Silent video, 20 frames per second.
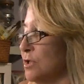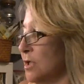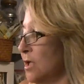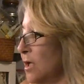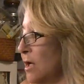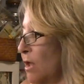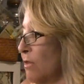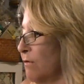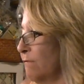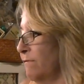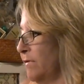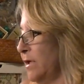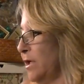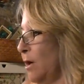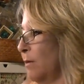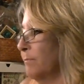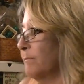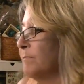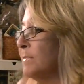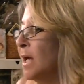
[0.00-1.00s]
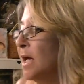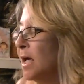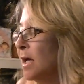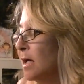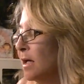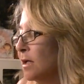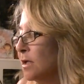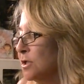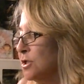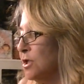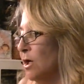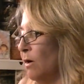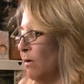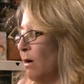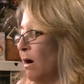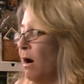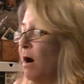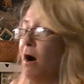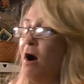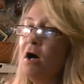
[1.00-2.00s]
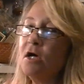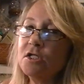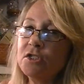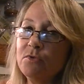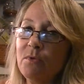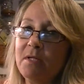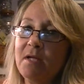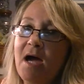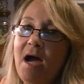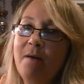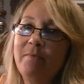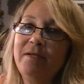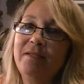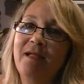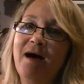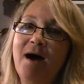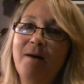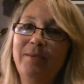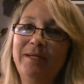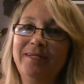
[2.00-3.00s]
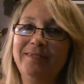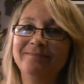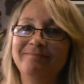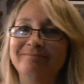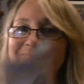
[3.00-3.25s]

in another video. So, also at Hobby Lobby,